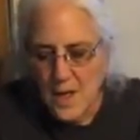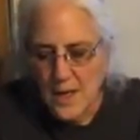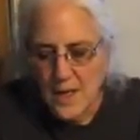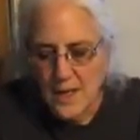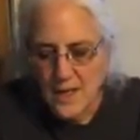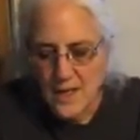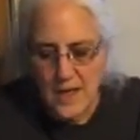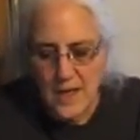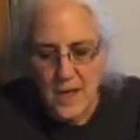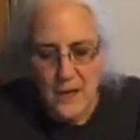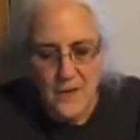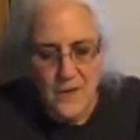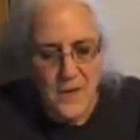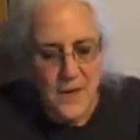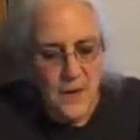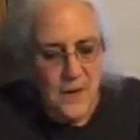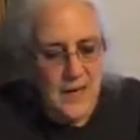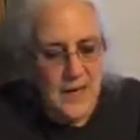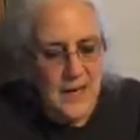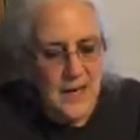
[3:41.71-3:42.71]
and now they
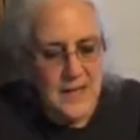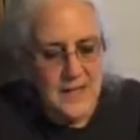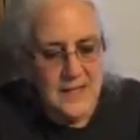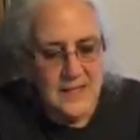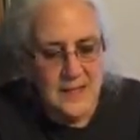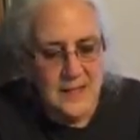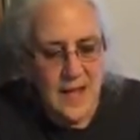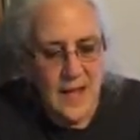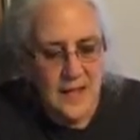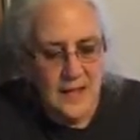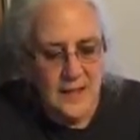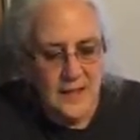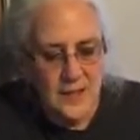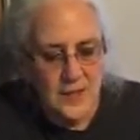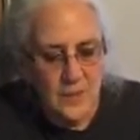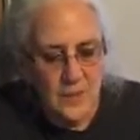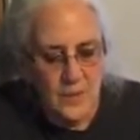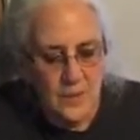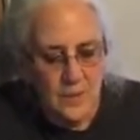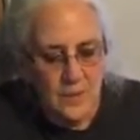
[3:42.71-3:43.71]
are less likely
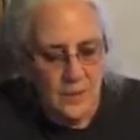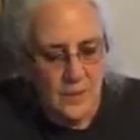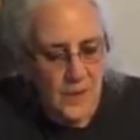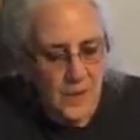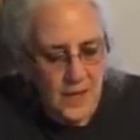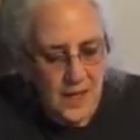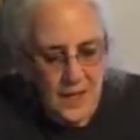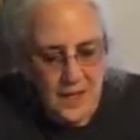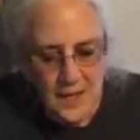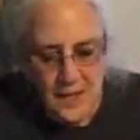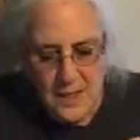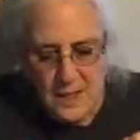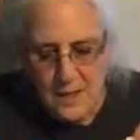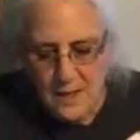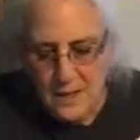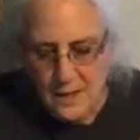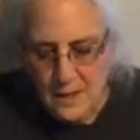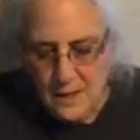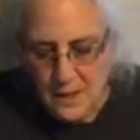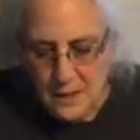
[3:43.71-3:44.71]
to abrade
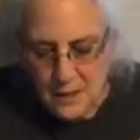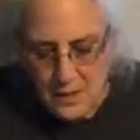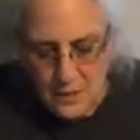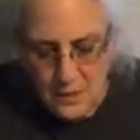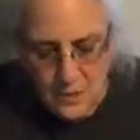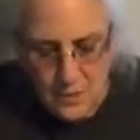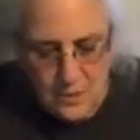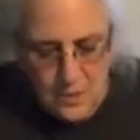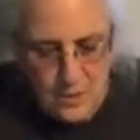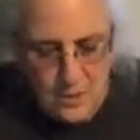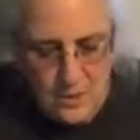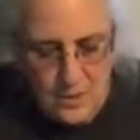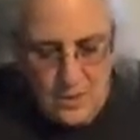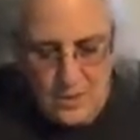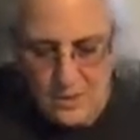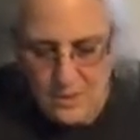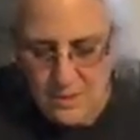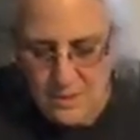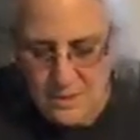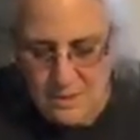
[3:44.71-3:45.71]

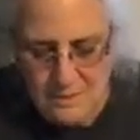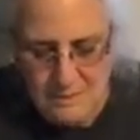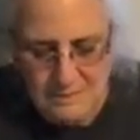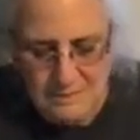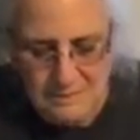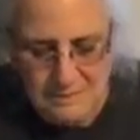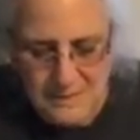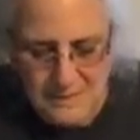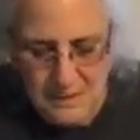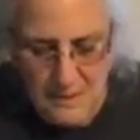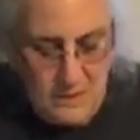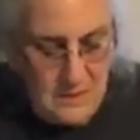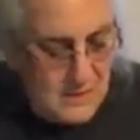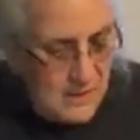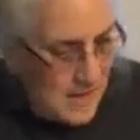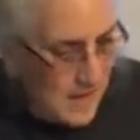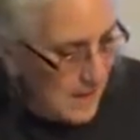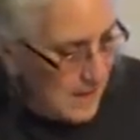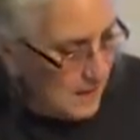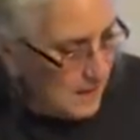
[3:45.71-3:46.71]
or get all
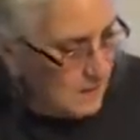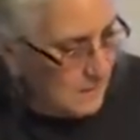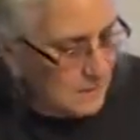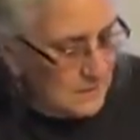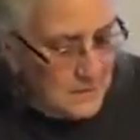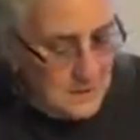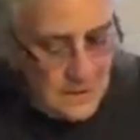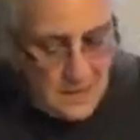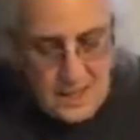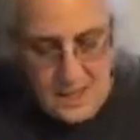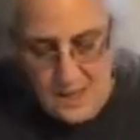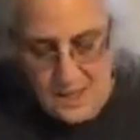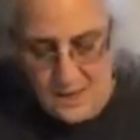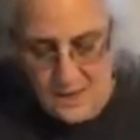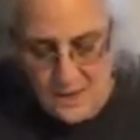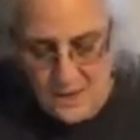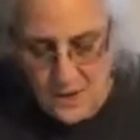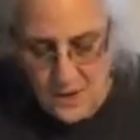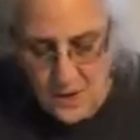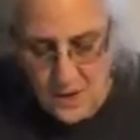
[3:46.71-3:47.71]
tangled in the case
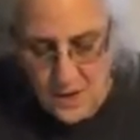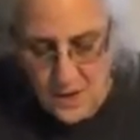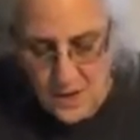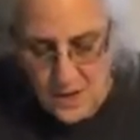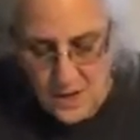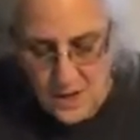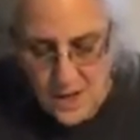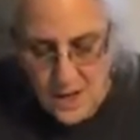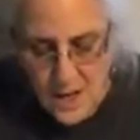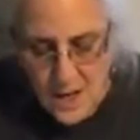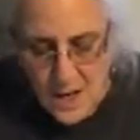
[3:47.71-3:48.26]
of yarn.